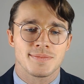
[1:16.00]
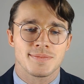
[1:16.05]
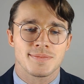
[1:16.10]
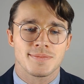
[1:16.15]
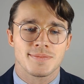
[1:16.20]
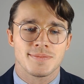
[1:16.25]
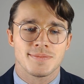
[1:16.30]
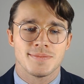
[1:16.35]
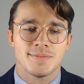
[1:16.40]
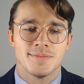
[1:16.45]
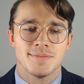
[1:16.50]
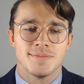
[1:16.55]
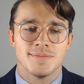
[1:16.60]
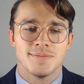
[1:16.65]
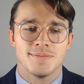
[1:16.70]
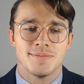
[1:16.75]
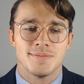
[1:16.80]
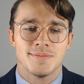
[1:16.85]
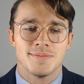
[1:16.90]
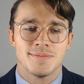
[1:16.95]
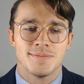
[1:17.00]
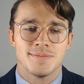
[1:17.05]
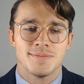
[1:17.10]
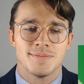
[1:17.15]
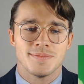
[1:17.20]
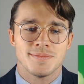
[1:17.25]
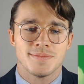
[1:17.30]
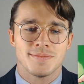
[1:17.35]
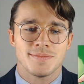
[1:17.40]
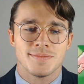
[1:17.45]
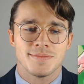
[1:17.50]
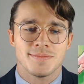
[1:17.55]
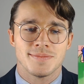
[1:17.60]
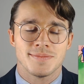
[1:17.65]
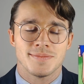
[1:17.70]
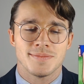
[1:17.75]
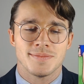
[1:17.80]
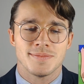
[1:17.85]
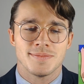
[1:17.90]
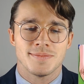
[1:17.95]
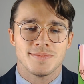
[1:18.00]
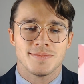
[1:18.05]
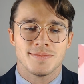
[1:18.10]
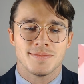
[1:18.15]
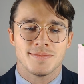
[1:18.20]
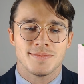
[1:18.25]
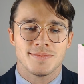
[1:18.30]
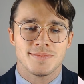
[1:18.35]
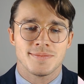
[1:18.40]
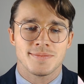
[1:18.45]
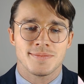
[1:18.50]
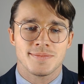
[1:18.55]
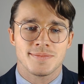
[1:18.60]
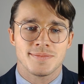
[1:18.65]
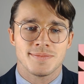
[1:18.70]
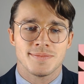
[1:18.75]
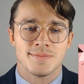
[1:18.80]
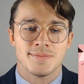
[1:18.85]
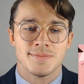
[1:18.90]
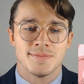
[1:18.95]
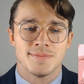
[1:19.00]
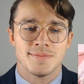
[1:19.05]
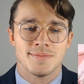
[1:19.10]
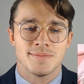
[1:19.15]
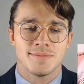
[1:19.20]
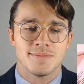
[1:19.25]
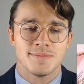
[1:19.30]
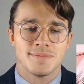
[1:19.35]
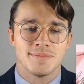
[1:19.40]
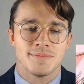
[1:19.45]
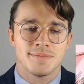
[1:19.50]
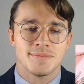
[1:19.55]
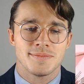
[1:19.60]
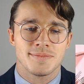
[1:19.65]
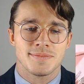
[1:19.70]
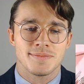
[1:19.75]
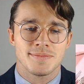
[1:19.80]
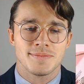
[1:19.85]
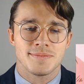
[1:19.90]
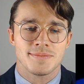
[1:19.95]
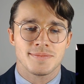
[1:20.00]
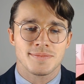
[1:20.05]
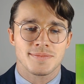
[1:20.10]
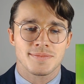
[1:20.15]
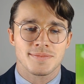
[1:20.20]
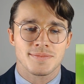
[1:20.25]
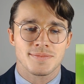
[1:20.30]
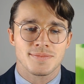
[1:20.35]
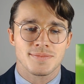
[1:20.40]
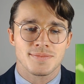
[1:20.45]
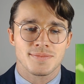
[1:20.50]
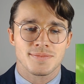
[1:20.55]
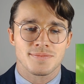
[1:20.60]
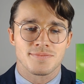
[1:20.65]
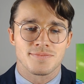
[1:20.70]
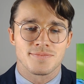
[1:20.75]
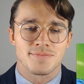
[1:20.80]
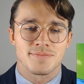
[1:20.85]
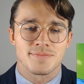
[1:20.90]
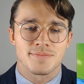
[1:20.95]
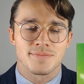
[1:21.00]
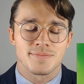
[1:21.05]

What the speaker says: [no speech]